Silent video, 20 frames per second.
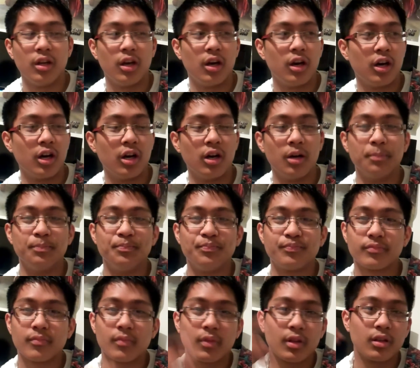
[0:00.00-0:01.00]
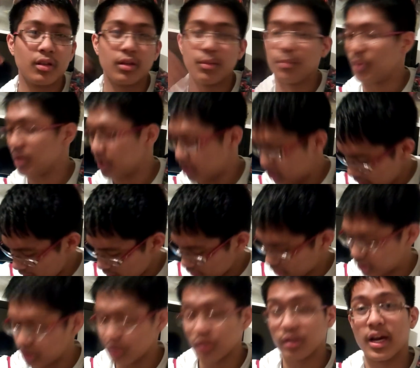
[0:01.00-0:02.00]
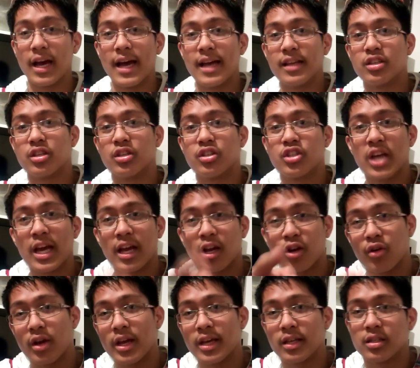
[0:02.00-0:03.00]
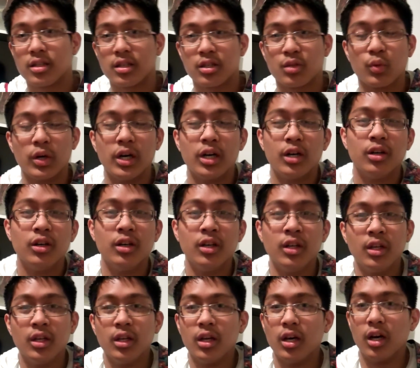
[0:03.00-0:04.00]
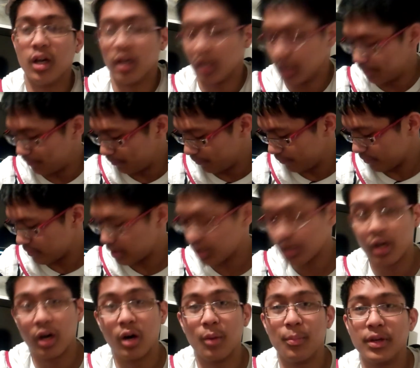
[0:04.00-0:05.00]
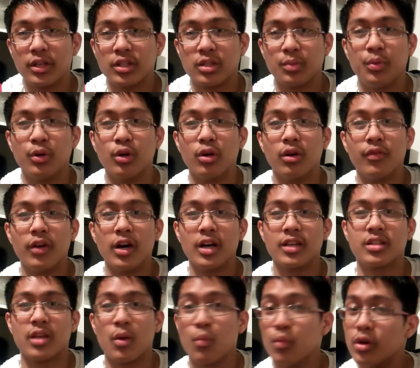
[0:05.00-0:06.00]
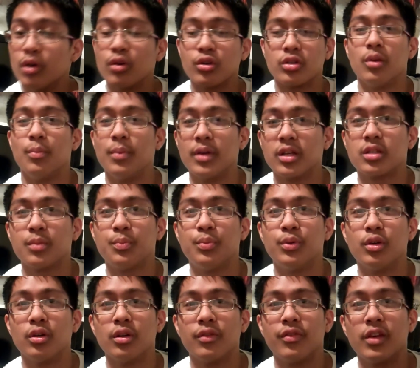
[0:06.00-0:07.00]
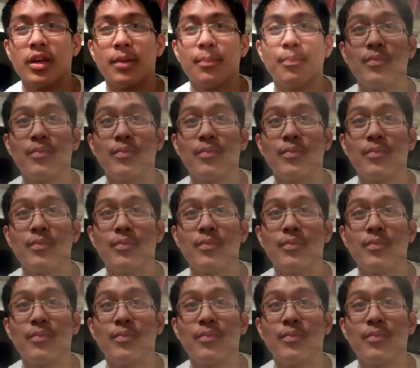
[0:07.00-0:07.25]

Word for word: Um, big shout outs to you guys, Jack Grace as well. Um, you know, big supporter of us, and we're also a big supporter of him.